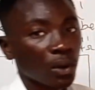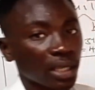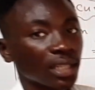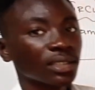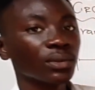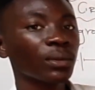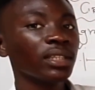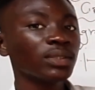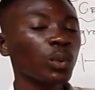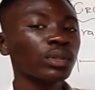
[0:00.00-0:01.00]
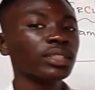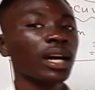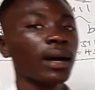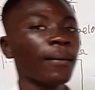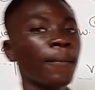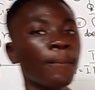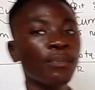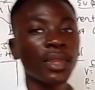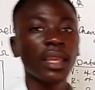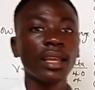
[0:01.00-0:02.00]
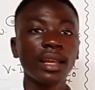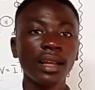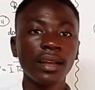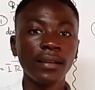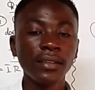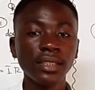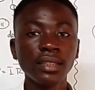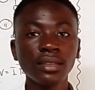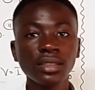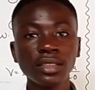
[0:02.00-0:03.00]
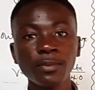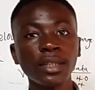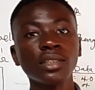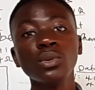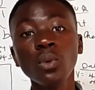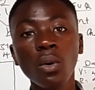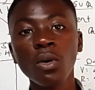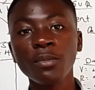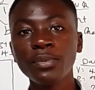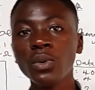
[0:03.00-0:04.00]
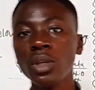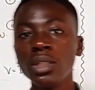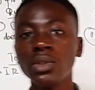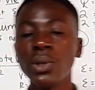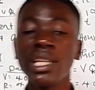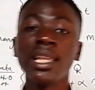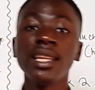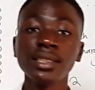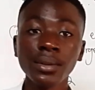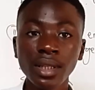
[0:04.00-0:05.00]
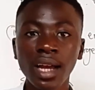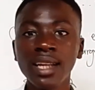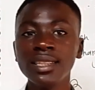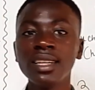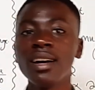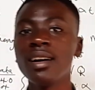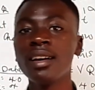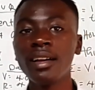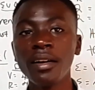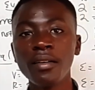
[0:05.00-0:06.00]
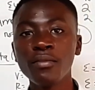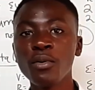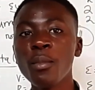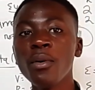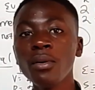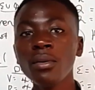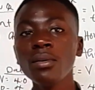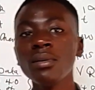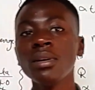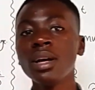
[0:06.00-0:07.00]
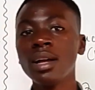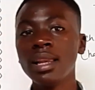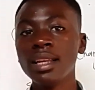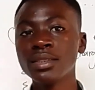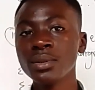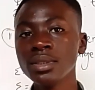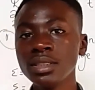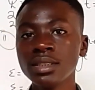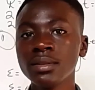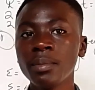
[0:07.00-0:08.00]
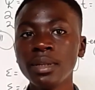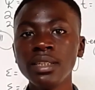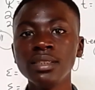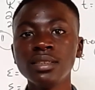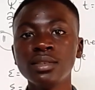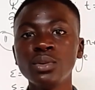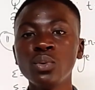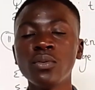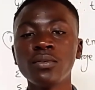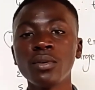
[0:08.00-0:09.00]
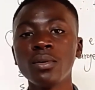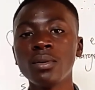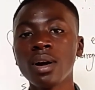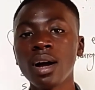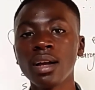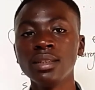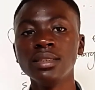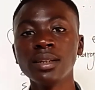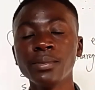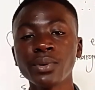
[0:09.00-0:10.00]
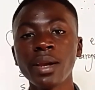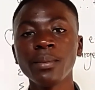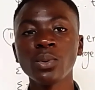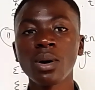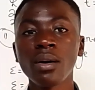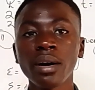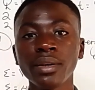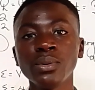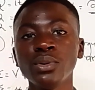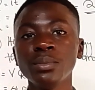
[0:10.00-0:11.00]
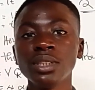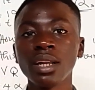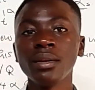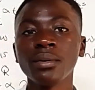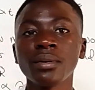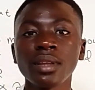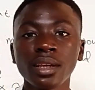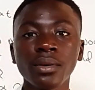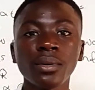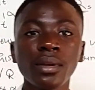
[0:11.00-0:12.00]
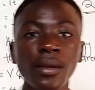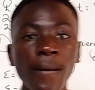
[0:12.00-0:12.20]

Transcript: Okay, so this was physics part 2. Hope you enjoyed the lesson, and for more lessons, please do follow and subscribe to our YouTube channel. Thank you.